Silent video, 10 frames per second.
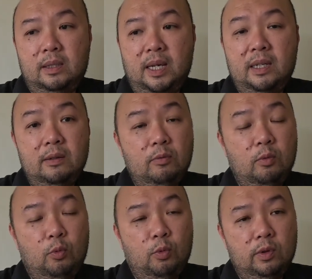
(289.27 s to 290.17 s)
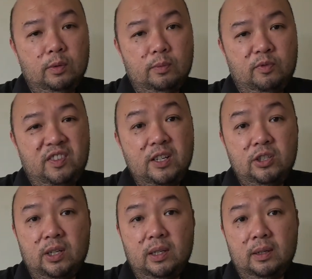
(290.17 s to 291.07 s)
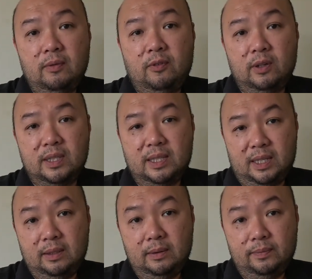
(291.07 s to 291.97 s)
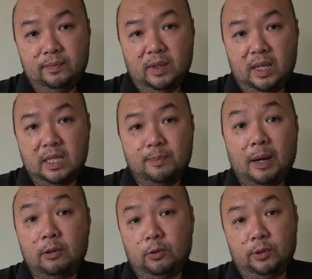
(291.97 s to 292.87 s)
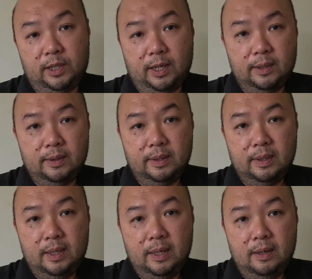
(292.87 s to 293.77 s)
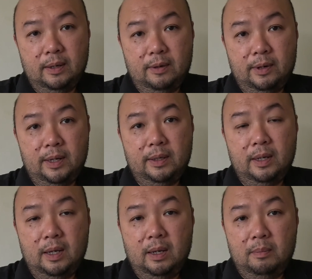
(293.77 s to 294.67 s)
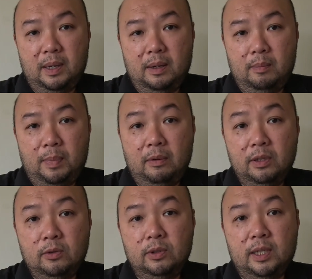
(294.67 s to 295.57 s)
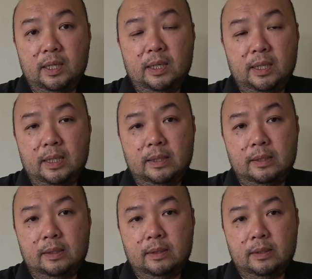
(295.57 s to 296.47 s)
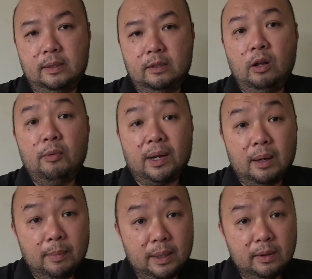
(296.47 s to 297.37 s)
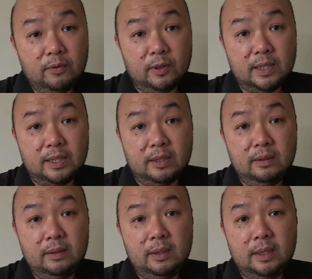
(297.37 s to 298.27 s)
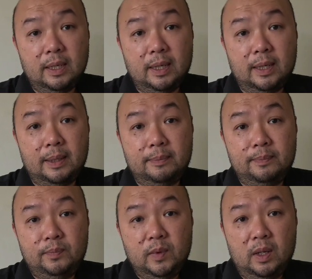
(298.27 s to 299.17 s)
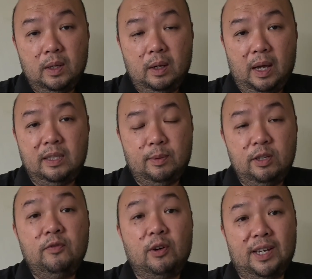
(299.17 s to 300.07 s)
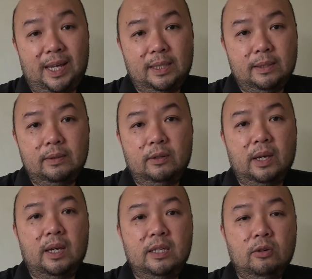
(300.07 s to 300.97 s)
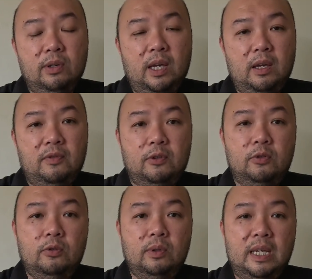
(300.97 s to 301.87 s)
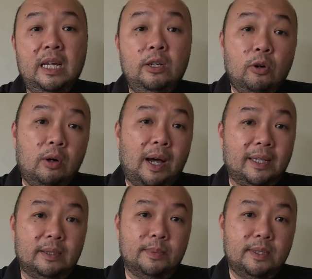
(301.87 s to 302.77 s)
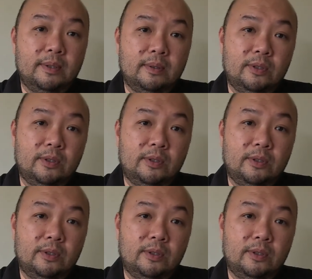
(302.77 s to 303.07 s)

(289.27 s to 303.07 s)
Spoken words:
The other finishing for steel is powder coating, right? But powder coating is not recommended for steel. especially for gates. Okay, it's okay if you do indoor items.